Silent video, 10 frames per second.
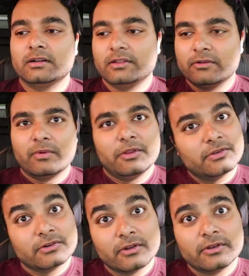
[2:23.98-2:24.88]
you know, where you
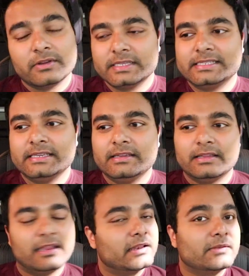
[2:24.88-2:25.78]
turn on your
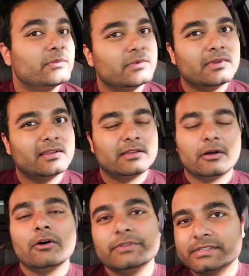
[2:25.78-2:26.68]
AC,
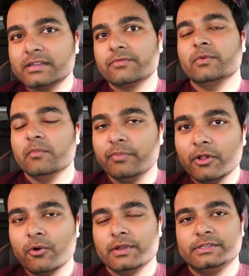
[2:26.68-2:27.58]
all this stuff will
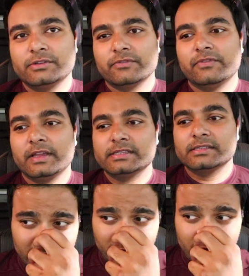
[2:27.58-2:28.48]
blow into your
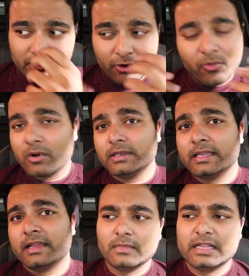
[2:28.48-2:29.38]
face. You know, you don't want
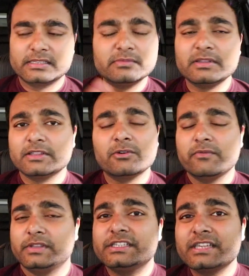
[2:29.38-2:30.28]
that. And sometimes they don't
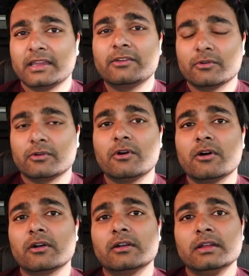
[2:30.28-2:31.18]
even check your
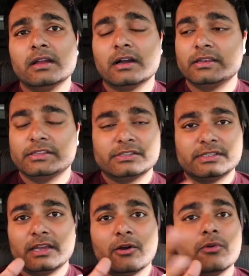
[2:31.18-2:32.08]
car. They just
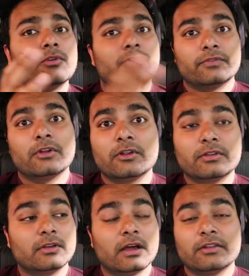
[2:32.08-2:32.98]
say, oh, your car
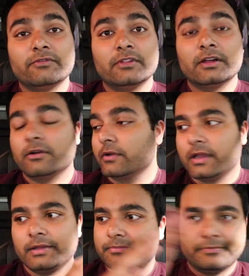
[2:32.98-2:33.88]
got in a flood?
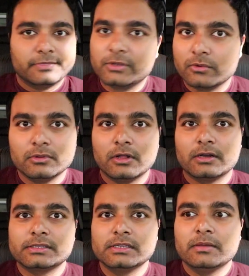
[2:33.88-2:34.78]
Okay, total
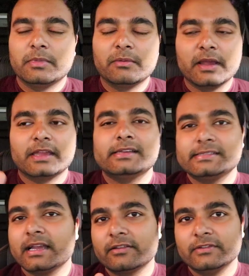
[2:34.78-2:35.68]
loss. But in my case,
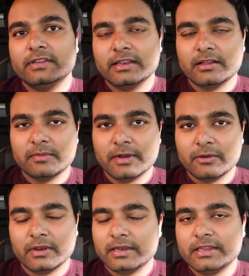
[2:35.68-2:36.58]
they actually did come
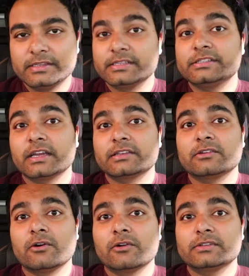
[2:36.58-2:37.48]
out and they did check the
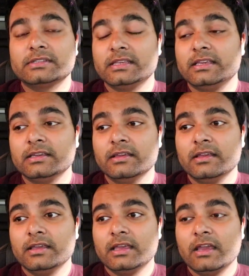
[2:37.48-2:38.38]
car to see
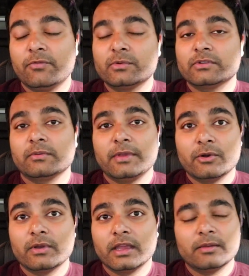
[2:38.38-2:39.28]
if it was gonna be
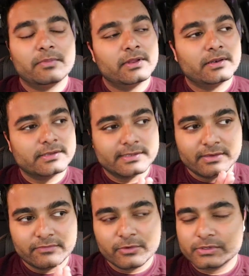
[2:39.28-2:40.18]
okay, but
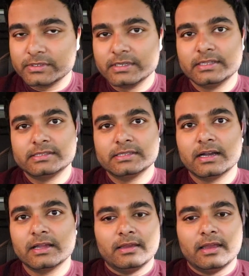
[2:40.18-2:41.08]
unfortunately it's
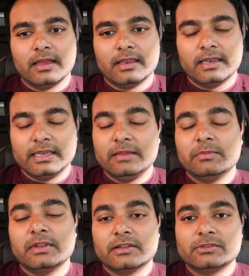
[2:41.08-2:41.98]
not. And they
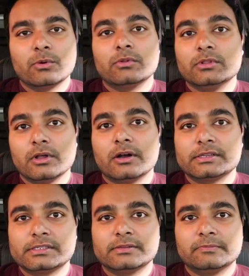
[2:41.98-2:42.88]
deemed it a total
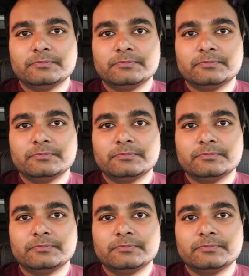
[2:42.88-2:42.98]
loss.